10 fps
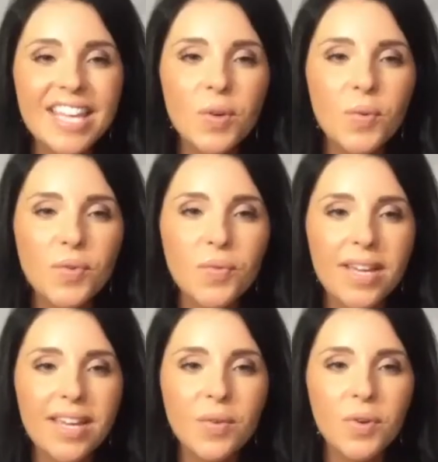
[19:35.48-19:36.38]
when
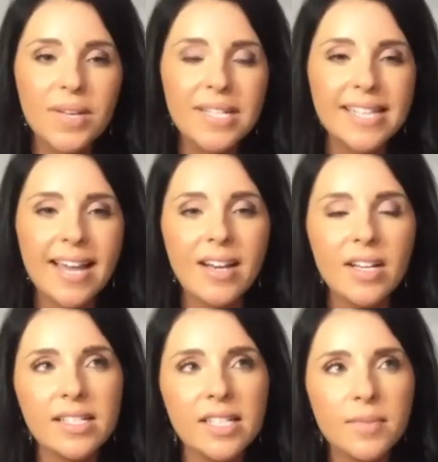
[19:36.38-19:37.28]
we set
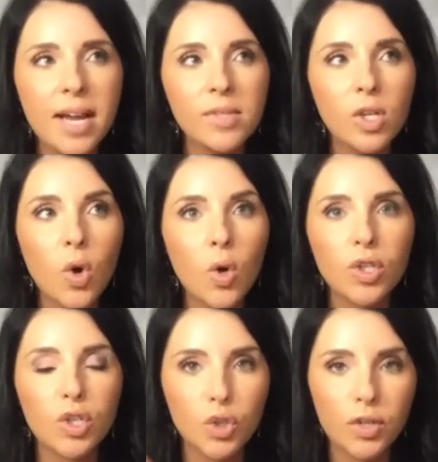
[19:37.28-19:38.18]
sometimes goals or
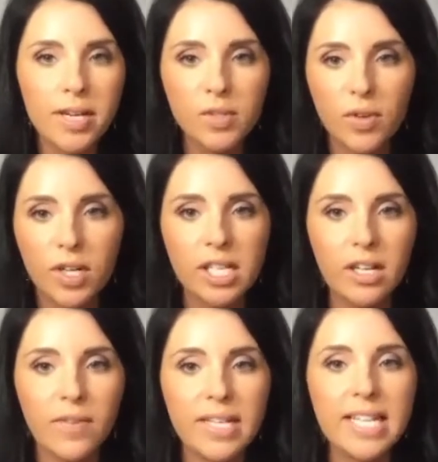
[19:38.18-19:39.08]
dreams for ourselves,
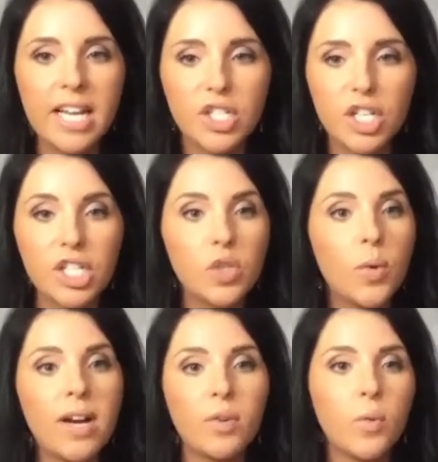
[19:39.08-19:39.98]
intentions,
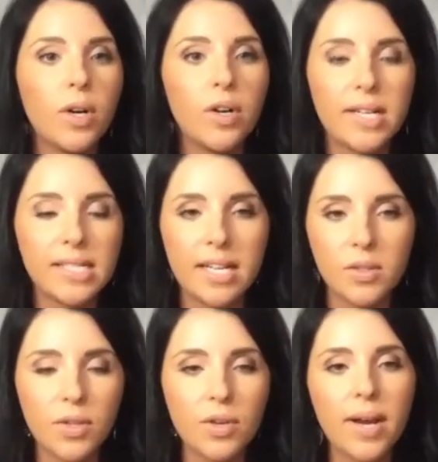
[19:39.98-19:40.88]
whatever word resonates
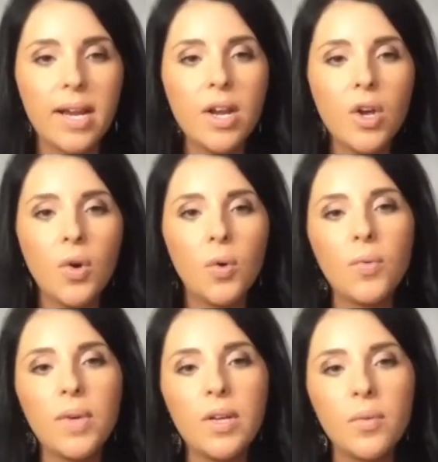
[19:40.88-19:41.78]
with you, right? When
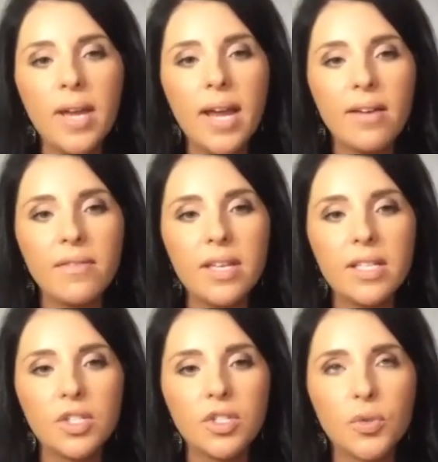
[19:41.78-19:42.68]
we have
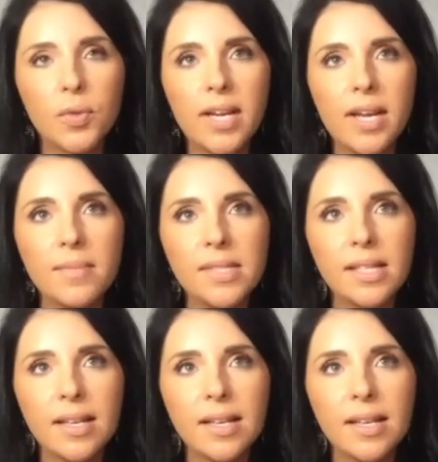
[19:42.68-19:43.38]
these dreams,